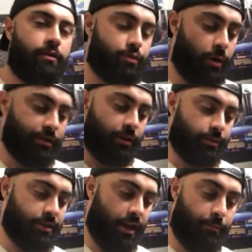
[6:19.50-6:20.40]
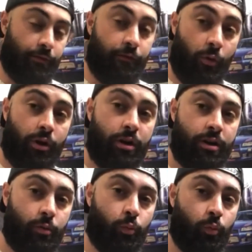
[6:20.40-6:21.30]
So as I was saying before,
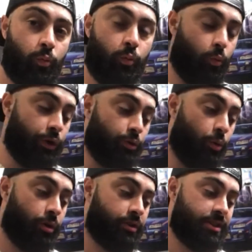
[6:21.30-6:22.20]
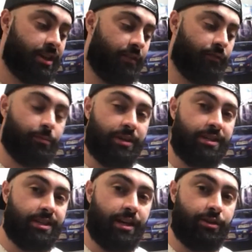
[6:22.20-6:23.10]
when you order this kit from
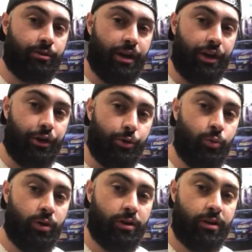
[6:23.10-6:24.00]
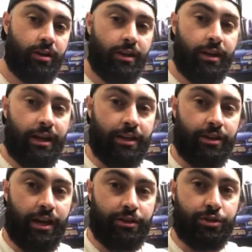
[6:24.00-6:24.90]
Nissan, you get a new one and you
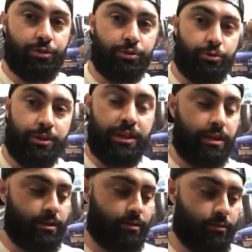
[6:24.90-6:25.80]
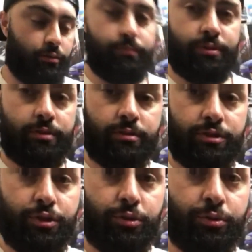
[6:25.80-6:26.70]
get two new keys. Oops,
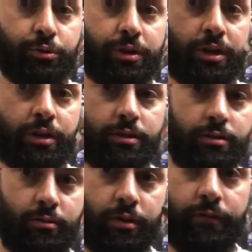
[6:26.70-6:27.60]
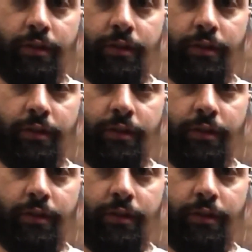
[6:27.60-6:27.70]
two new keys, sort of.